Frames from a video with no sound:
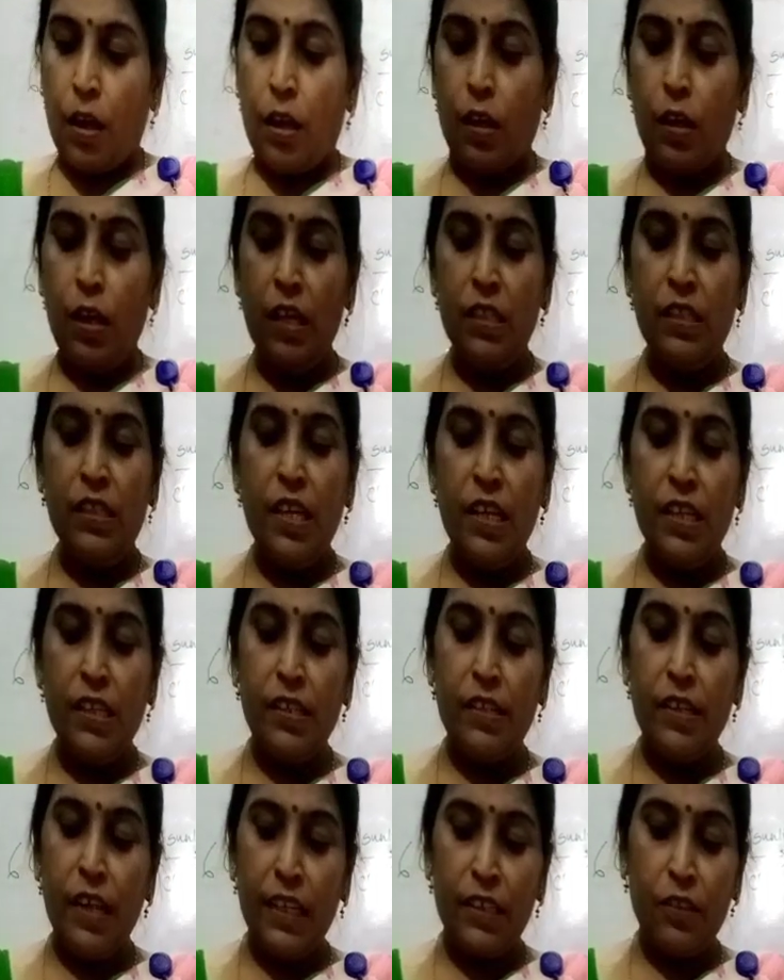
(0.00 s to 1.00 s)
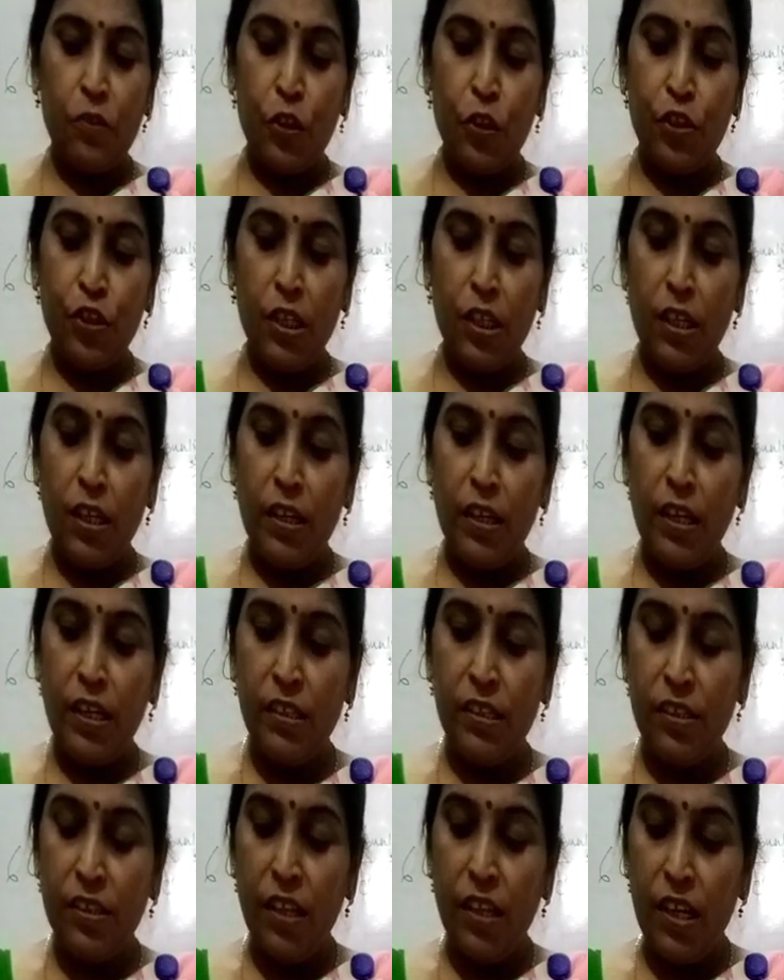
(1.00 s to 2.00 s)
List the next question.
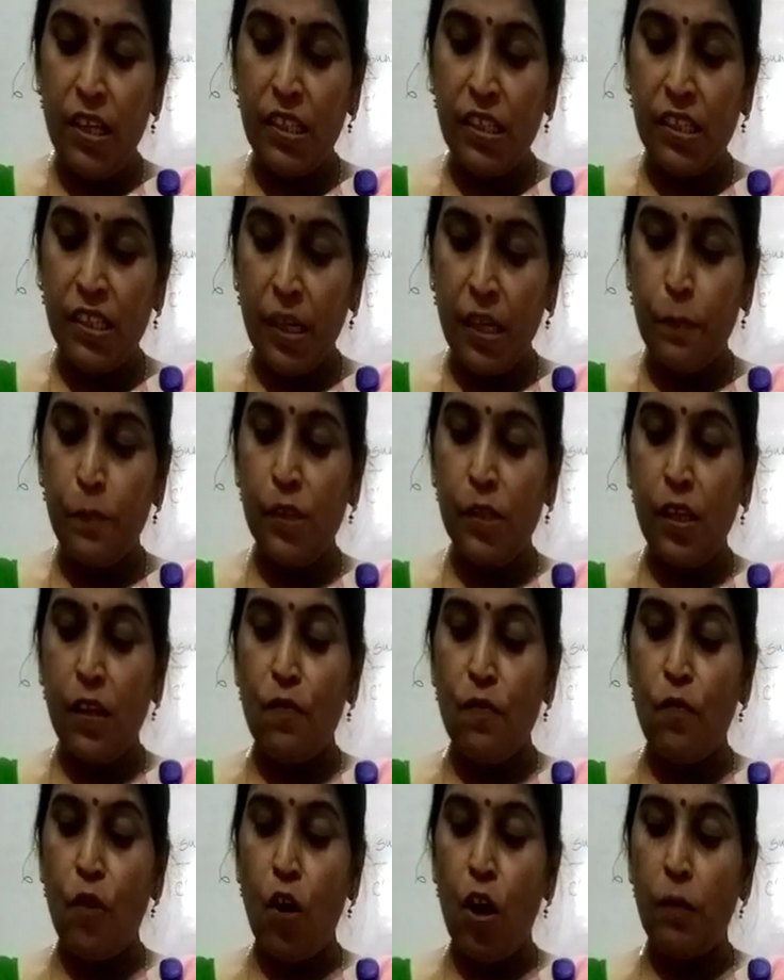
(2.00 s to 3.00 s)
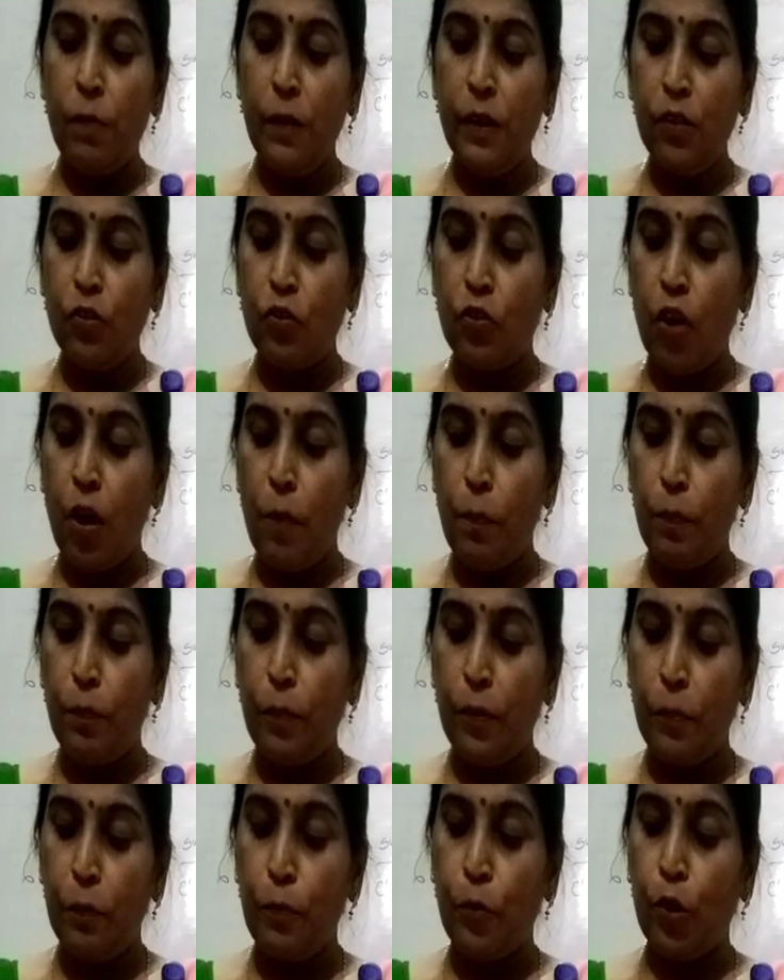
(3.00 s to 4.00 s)
List the steps involved in crop
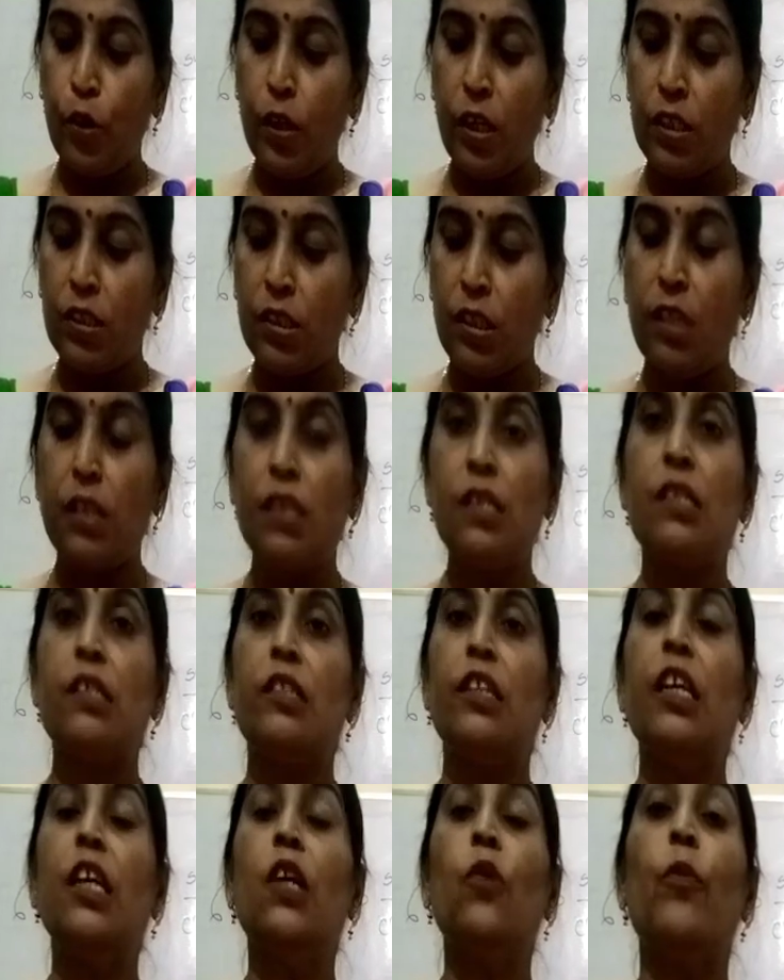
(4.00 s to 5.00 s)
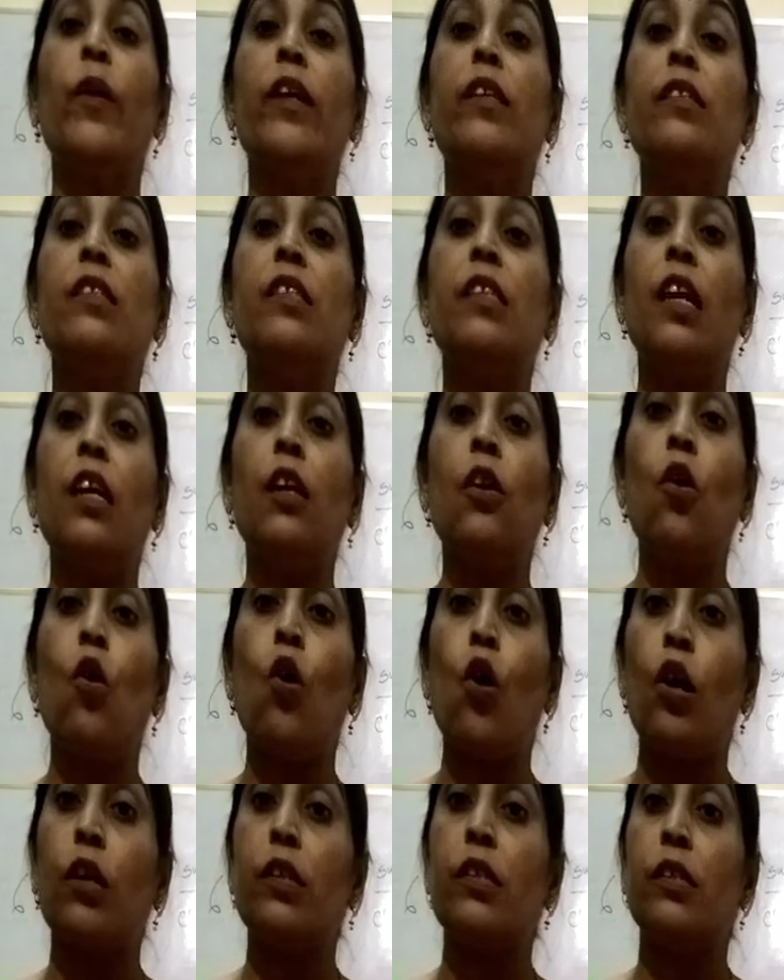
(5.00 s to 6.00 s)
production in sequential
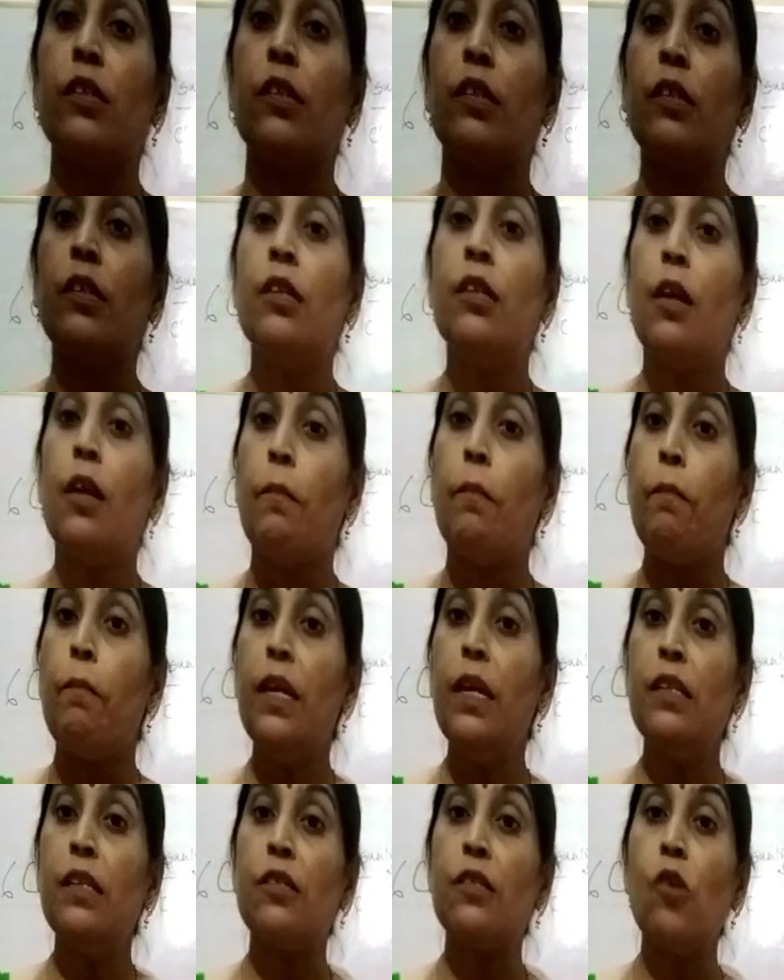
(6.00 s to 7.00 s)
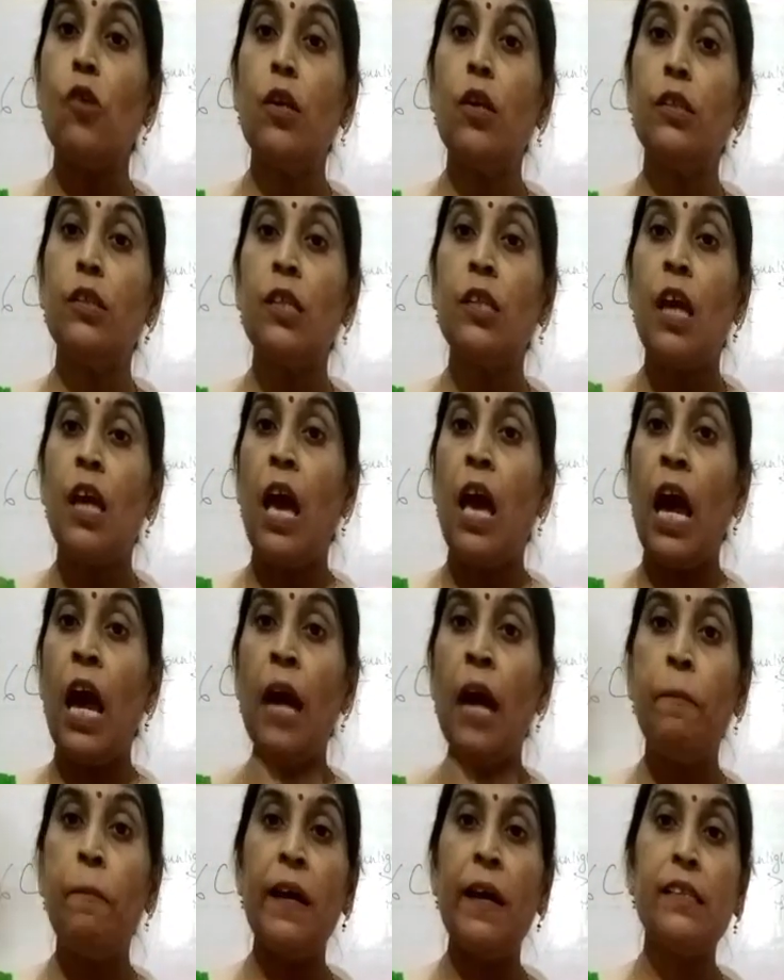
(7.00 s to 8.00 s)
order. Means not
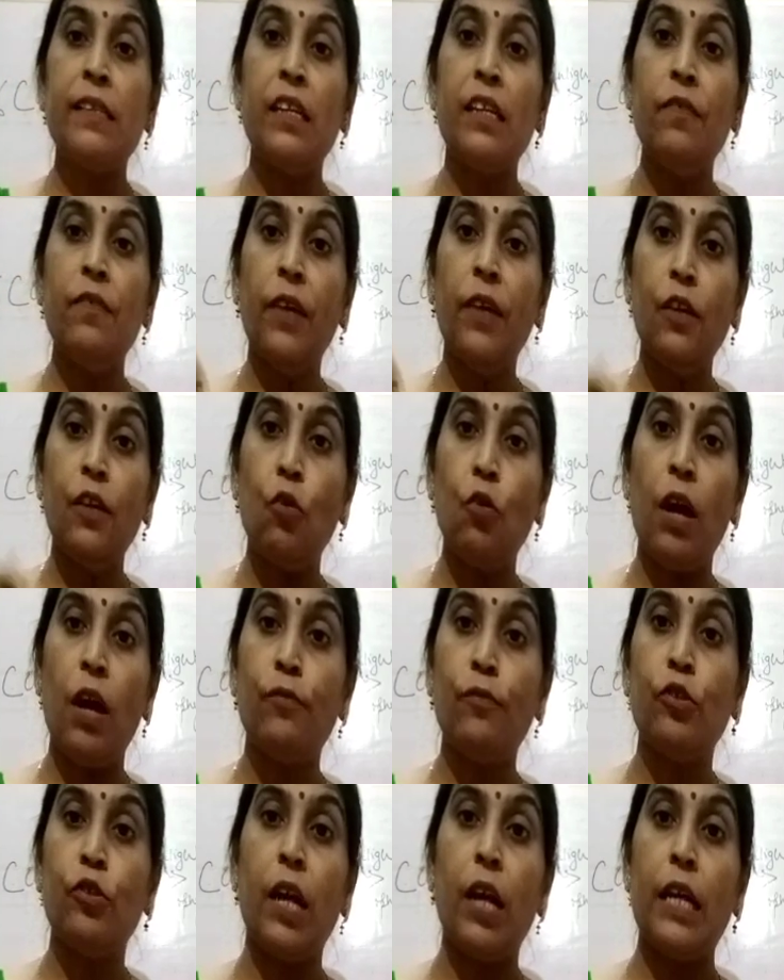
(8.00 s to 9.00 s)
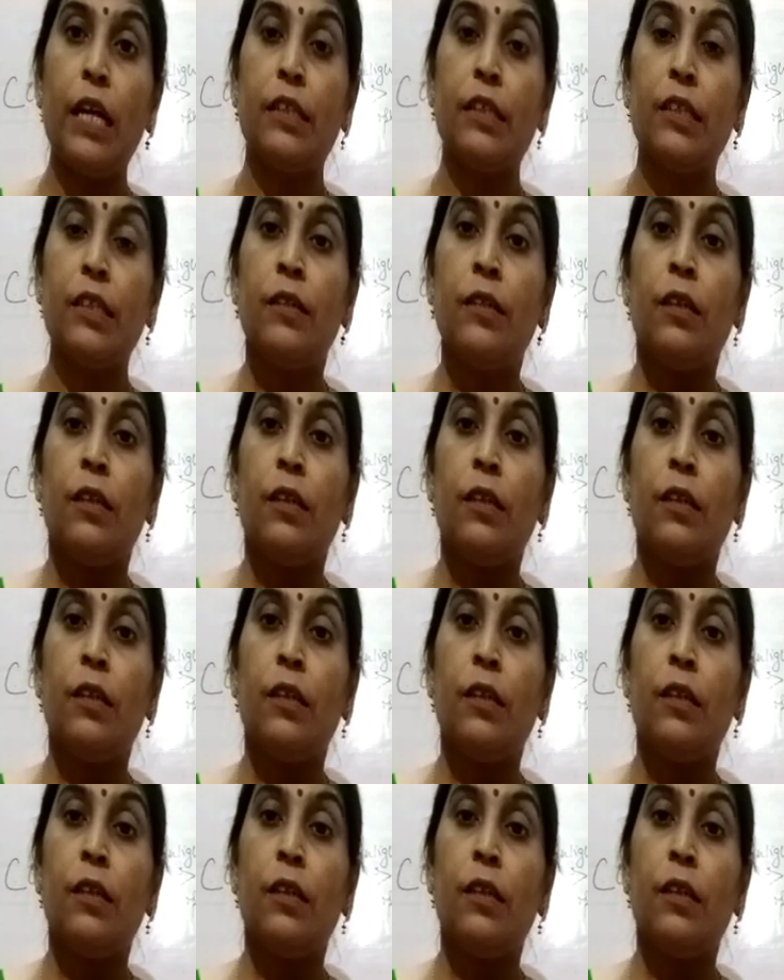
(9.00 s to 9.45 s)
haphazard way you have to write.